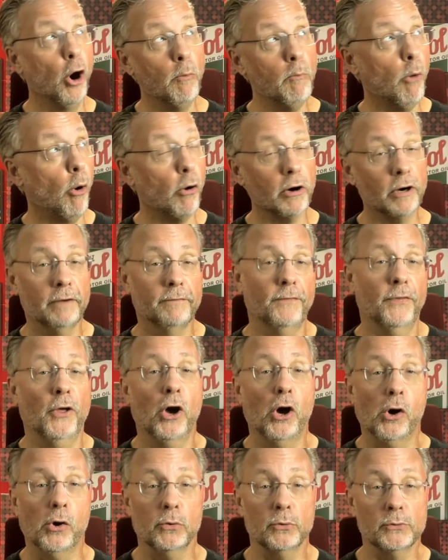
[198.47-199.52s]
more of
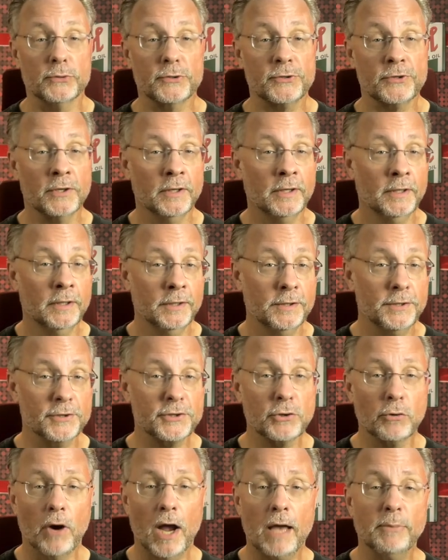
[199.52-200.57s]
those.
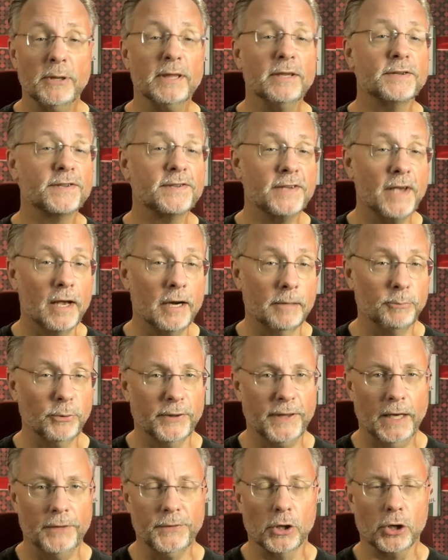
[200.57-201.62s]
Describing the setup
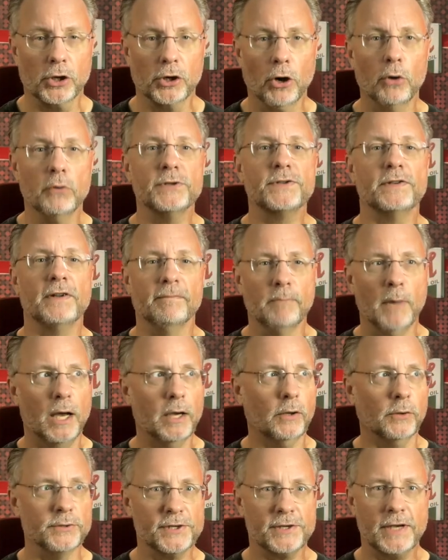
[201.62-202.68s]
without the ghost of
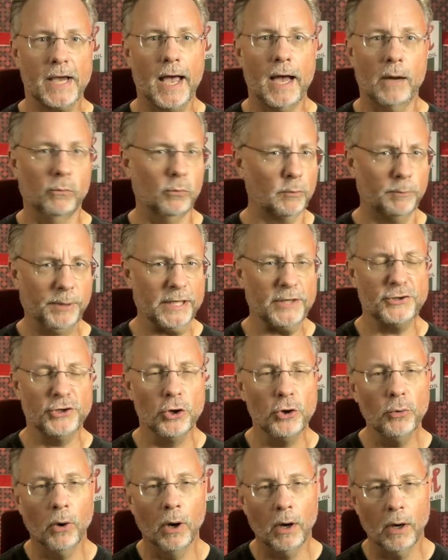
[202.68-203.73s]
Michael Scott will be
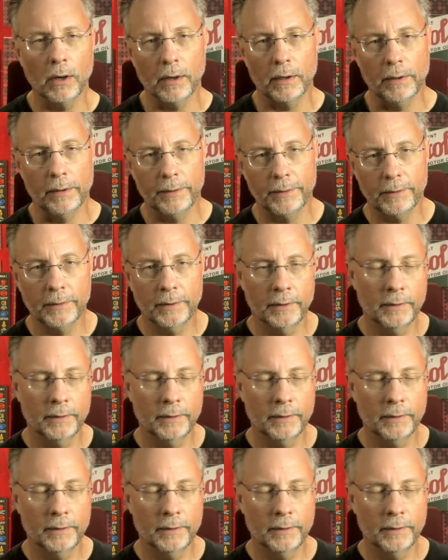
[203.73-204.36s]
too hard.